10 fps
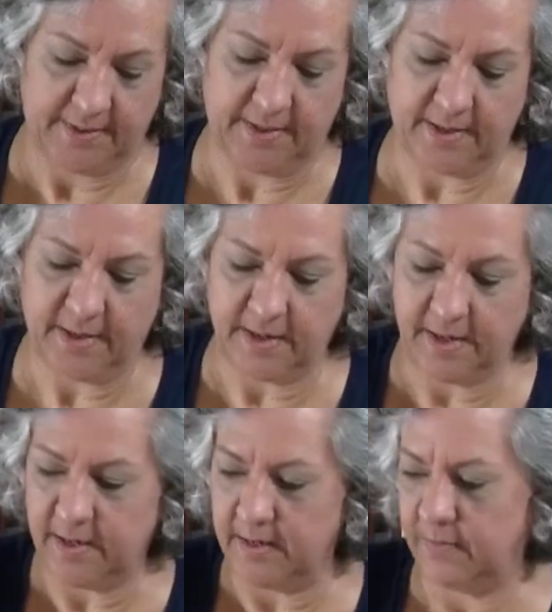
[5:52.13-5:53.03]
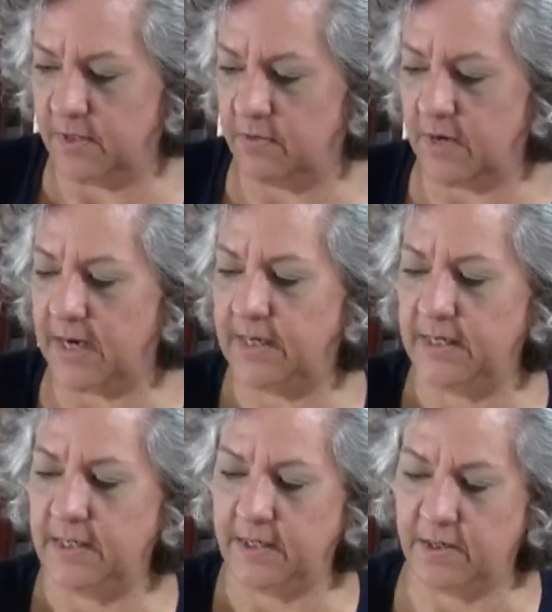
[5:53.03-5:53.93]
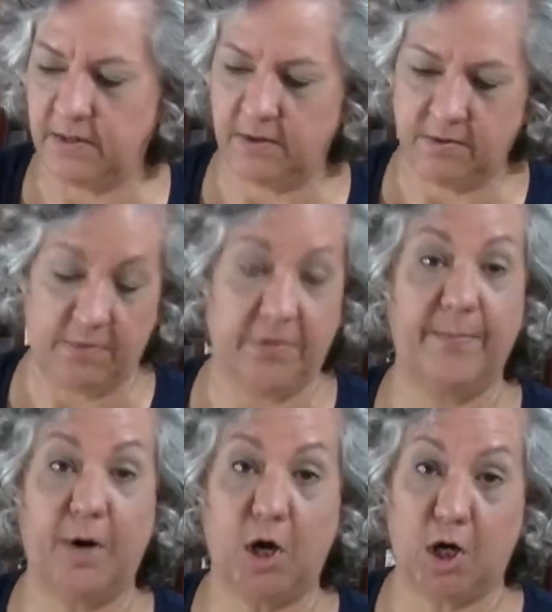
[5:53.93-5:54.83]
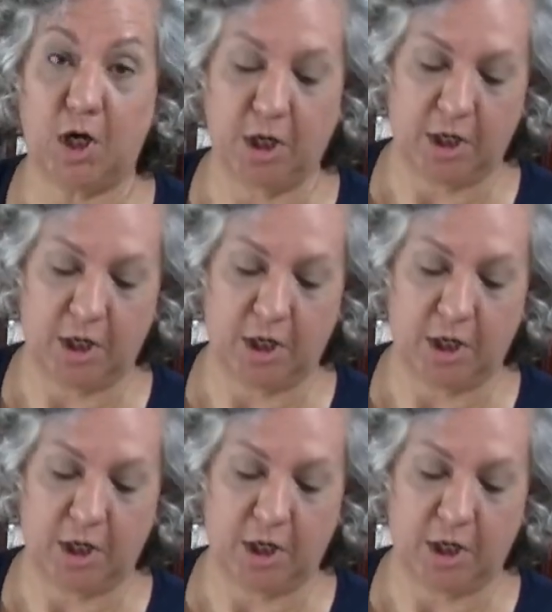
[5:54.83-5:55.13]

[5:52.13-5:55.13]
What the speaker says: And I am going to write in here with a marker,